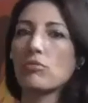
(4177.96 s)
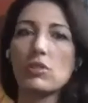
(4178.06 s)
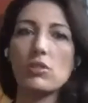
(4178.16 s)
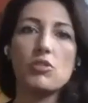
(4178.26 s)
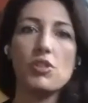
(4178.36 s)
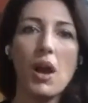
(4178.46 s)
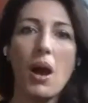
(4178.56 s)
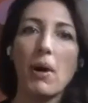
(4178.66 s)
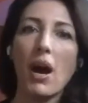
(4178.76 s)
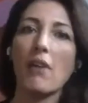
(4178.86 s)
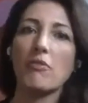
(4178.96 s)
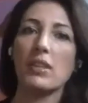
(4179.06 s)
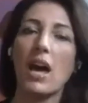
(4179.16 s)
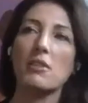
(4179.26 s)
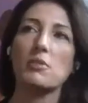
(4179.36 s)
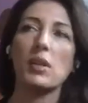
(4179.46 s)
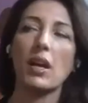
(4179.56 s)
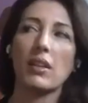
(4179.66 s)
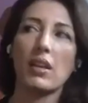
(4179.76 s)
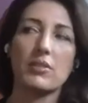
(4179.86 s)
just drop off, and that's when I
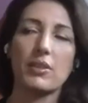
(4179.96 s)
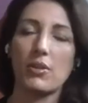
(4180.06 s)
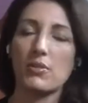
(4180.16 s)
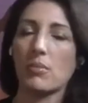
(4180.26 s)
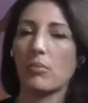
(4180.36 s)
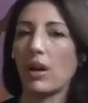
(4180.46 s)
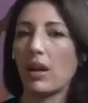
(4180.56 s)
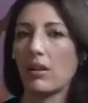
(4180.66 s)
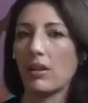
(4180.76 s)
like to go somewhere